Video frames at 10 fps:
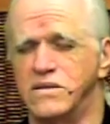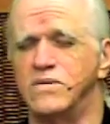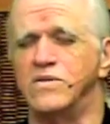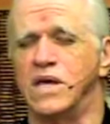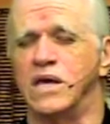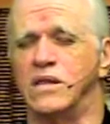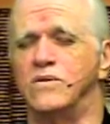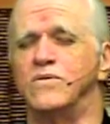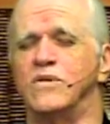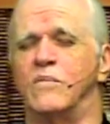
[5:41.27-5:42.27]
You
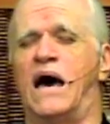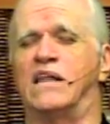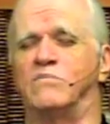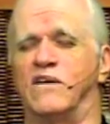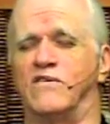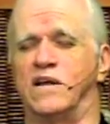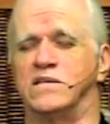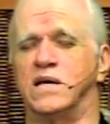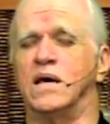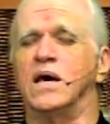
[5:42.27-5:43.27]
do the math, my
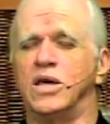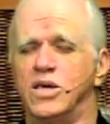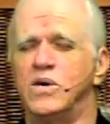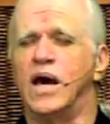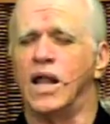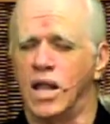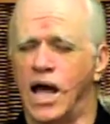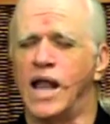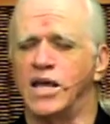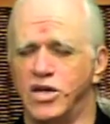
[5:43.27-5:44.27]
friends. You got a
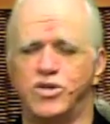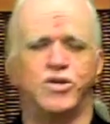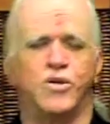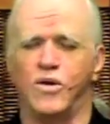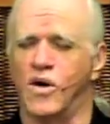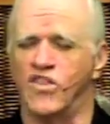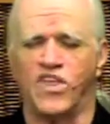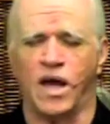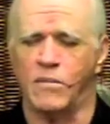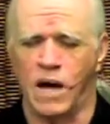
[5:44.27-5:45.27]
lot of history you don't know a
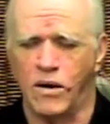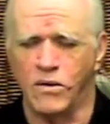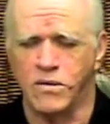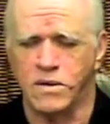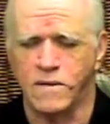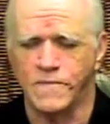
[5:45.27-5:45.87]
thing about.